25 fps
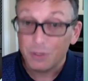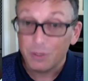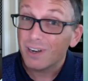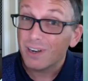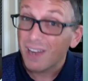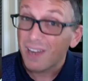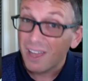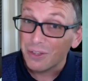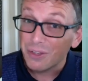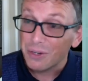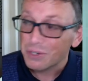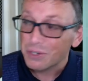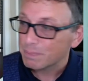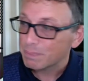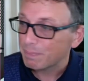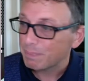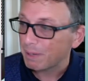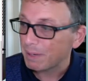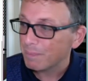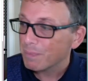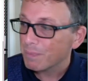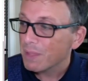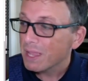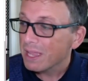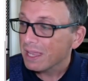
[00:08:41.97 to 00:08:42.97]
There are others,
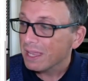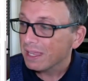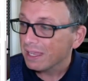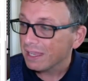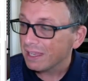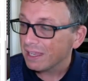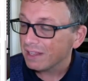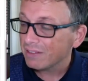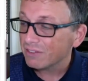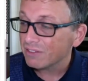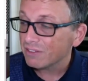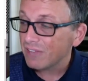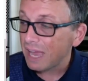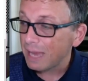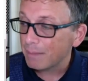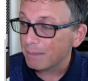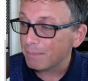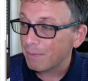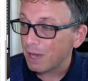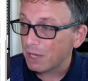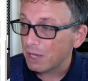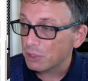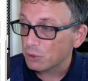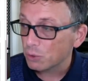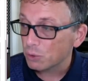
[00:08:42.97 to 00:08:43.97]
but inside
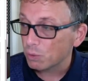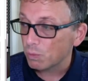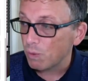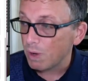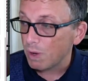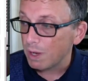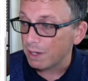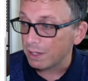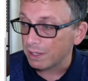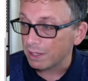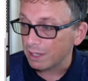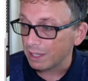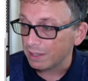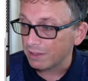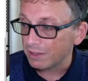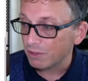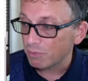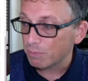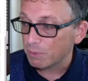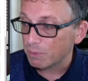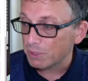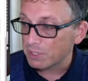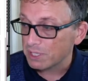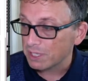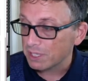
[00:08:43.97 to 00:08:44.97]
module 1, in
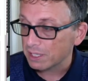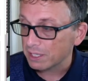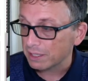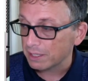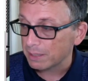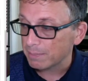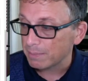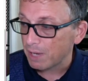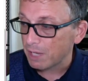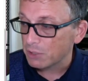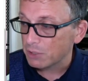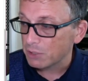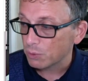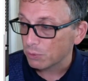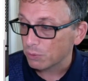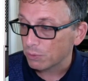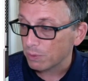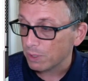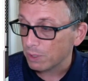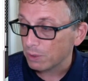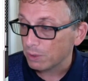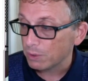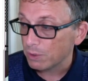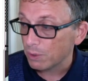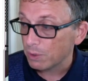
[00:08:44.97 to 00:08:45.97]
module
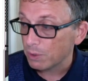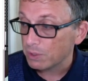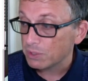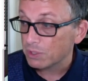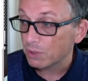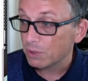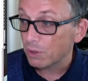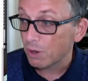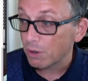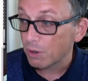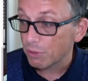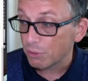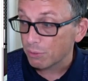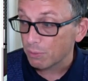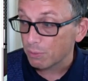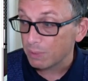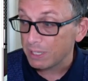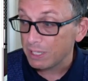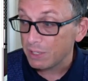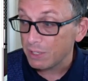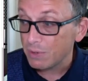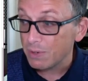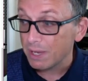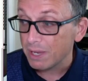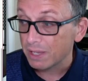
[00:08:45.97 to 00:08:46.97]
3, you'll notice there are 3
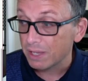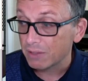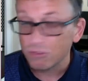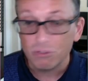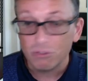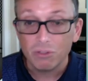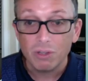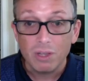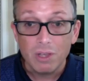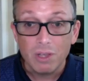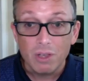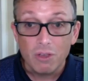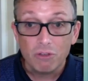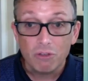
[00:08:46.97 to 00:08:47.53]
units.